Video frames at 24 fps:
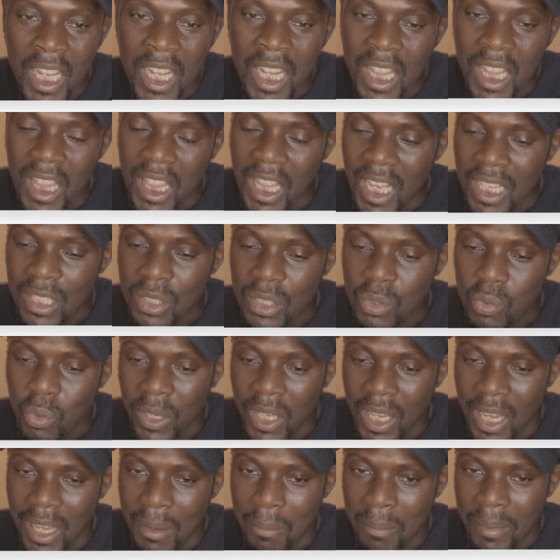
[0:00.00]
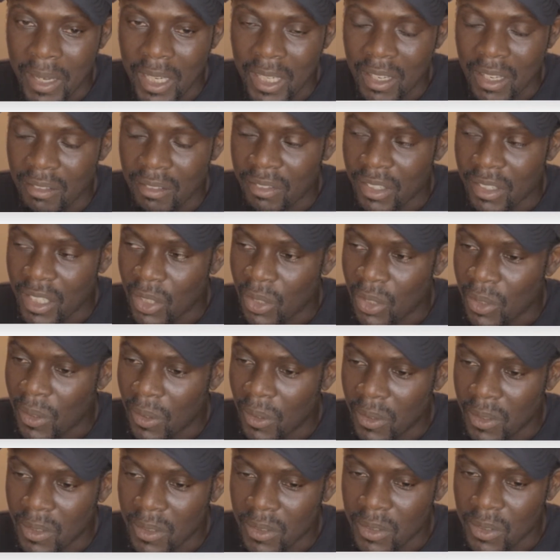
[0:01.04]
Last week, I made a video
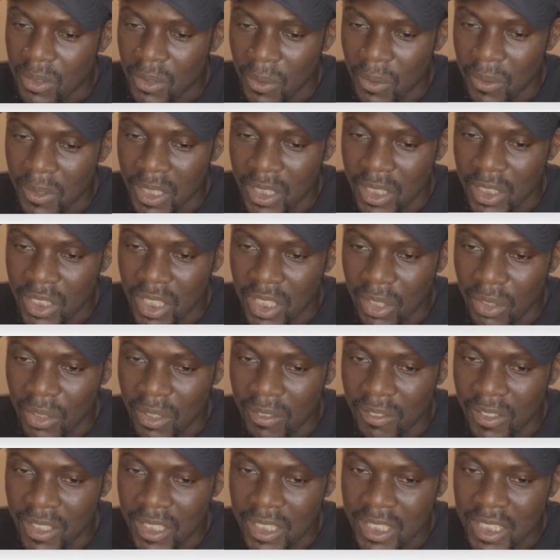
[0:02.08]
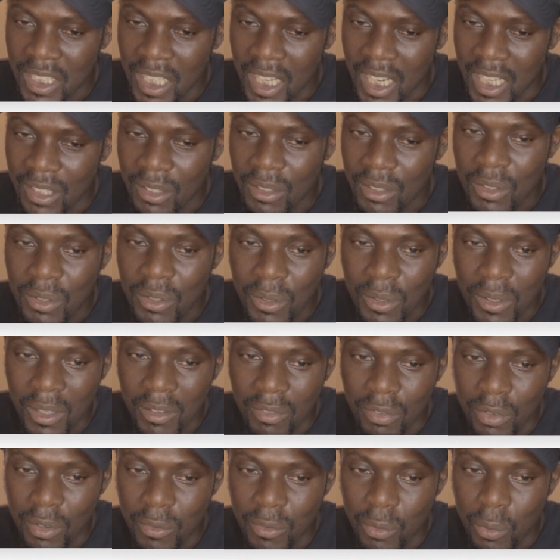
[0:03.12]
on Seoul National University. I don't know if
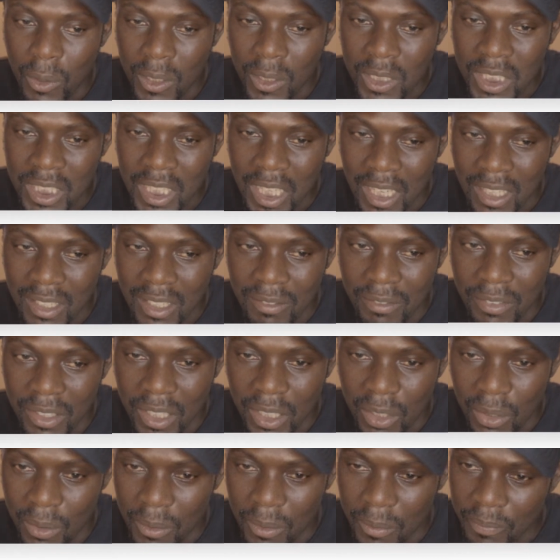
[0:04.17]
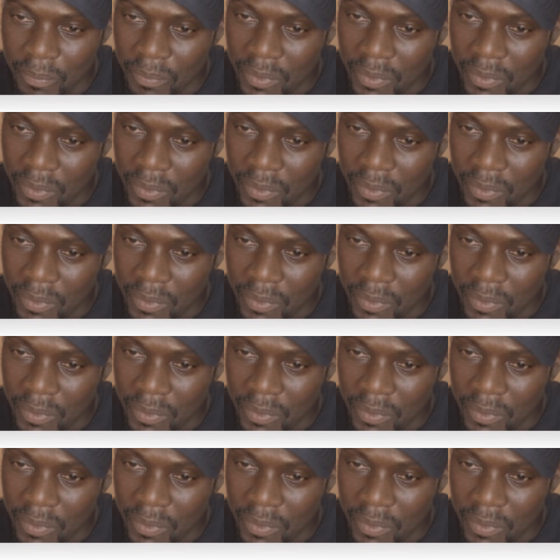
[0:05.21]
you've watched that video.